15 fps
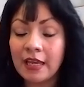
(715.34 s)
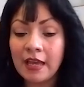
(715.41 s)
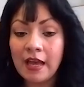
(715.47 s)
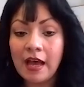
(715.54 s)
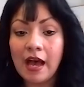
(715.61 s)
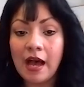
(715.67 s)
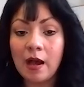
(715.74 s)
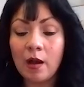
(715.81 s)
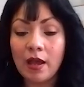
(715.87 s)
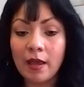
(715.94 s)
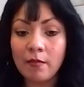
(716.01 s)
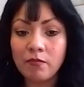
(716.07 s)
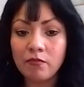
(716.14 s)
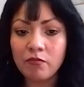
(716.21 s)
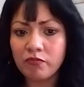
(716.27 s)

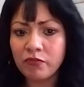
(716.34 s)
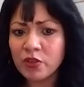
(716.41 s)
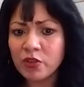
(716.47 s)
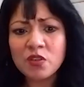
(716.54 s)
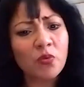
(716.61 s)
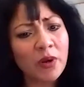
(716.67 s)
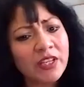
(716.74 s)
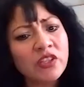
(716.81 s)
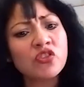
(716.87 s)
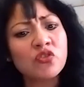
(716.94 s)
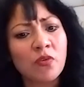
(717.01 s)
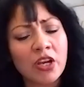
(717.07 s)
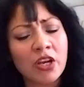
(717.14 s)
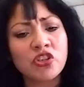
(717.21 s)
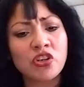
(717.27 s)
And there's a great
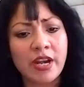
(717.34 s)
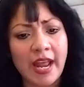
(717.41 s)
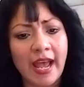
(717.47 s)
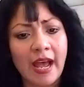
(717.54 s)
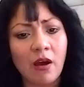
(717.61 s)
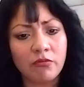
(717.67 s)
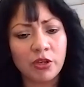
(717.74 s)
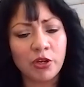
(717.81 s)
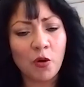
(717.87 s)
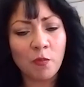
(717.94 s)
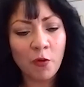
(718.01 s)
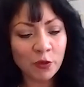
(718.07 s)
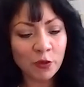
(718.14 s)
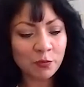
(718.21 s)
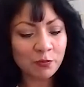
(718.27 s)
structure now,
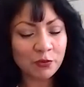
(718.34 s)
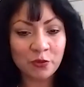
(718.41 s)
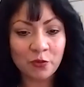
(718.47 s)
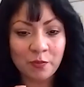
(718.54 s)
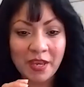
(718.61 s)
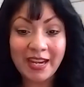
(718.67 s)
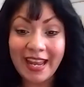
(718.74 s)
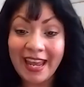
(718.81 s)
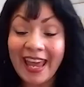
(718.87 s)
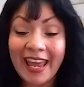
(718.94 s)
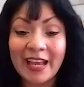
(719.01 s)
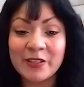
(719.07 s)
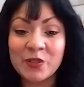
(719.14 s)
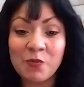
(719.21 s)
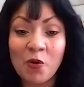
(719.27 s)
opposed to being, hey,
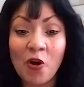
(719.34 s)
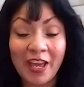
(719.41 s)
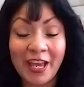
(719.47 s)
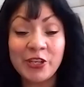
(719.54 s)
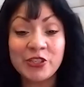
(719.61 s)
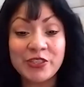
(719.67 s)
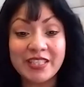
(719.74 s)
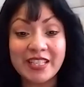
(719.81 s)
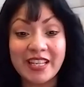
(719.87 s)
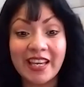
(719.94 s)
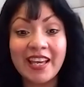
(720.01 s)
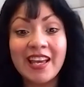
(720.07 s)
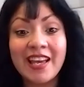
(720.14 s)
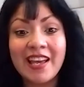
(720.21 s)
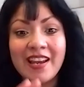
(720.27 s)
a small
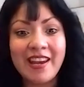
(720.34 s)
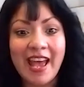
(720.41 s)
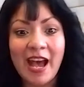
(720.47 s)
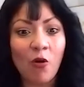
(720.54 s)
agency, now